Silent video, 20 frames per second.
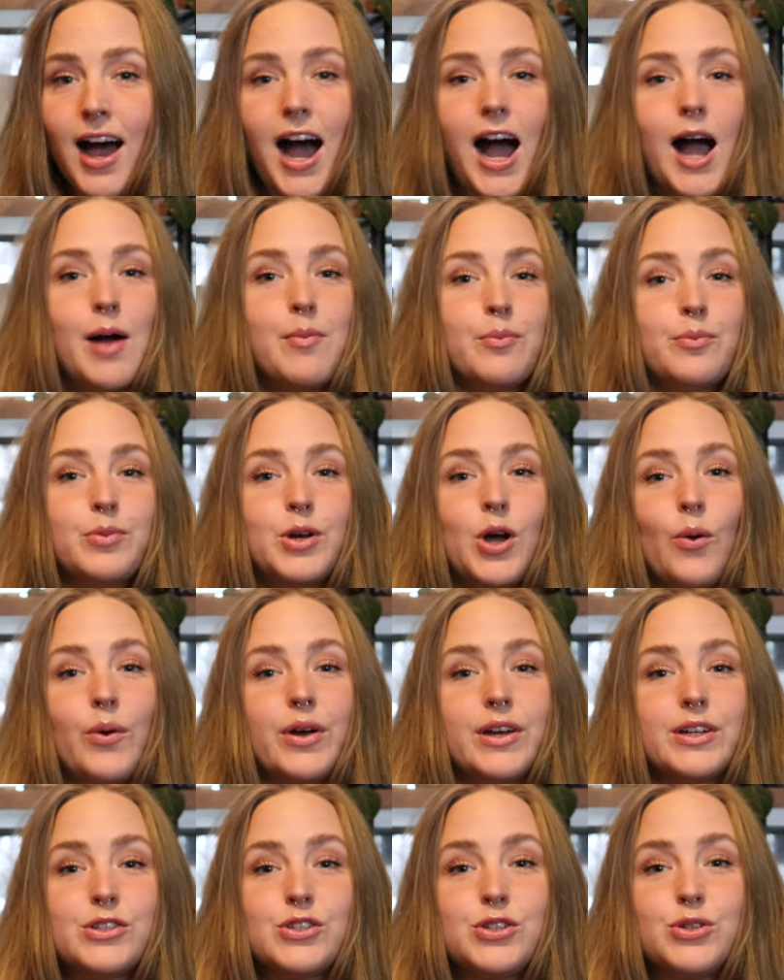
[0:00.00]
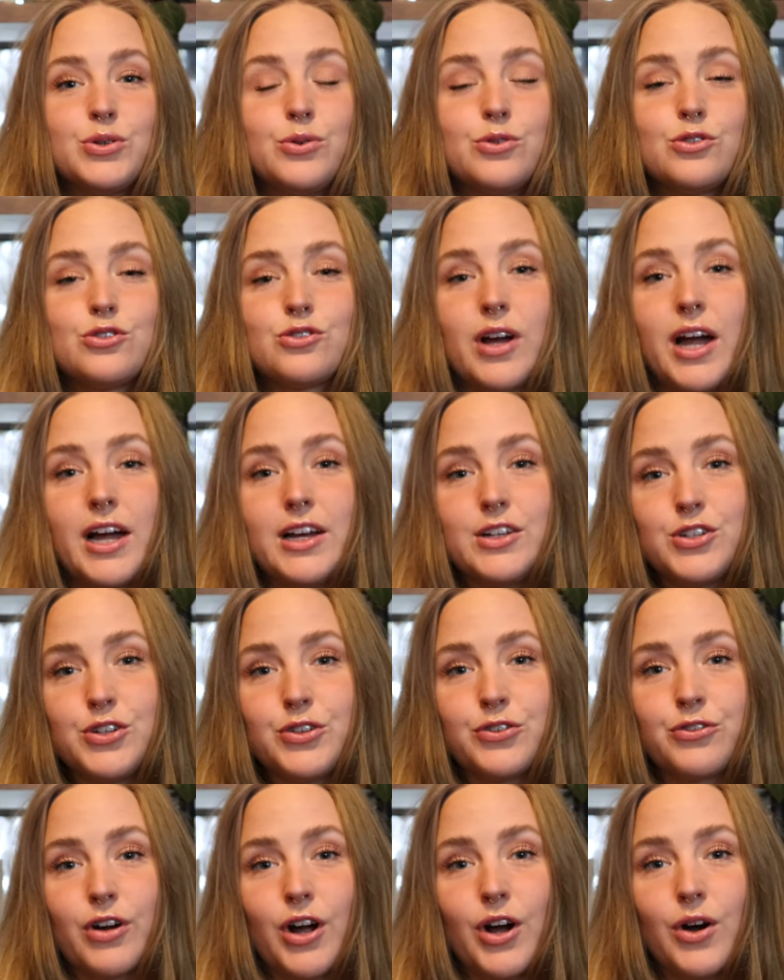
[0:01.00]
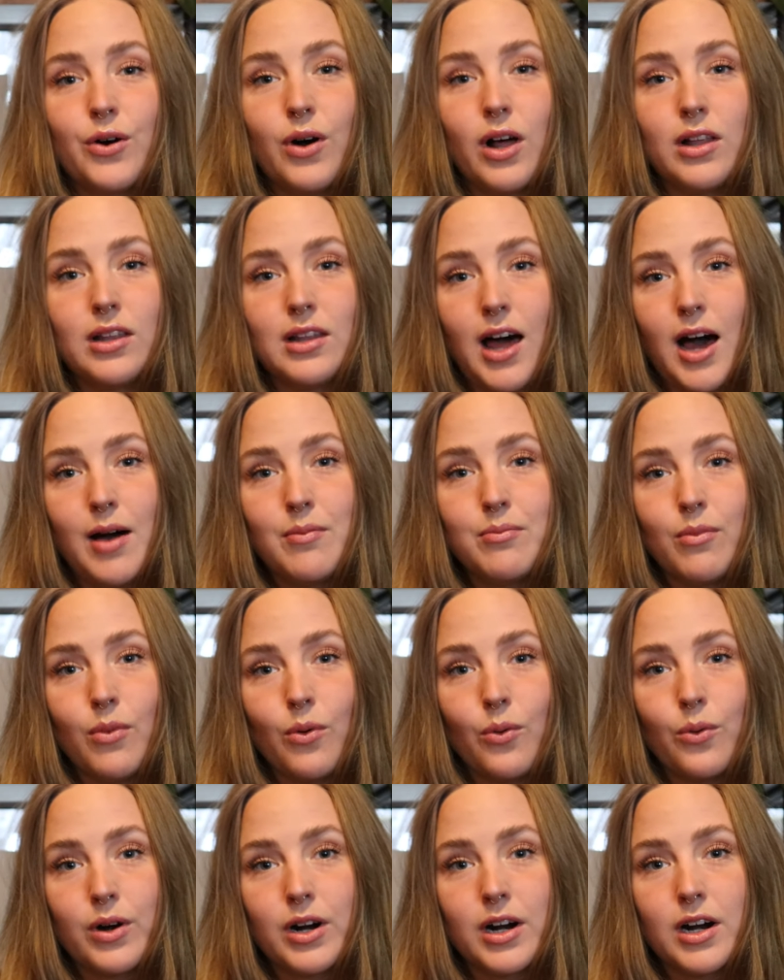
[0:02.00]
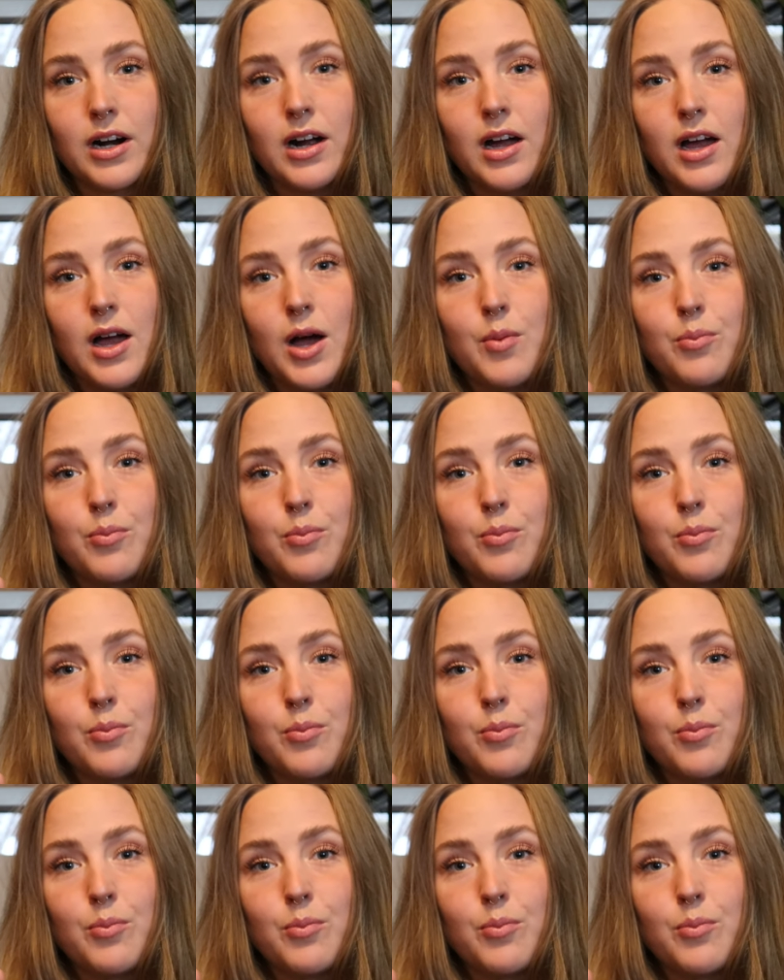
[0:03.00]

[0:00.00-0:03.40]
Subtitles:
I'm going to try to grow a lot more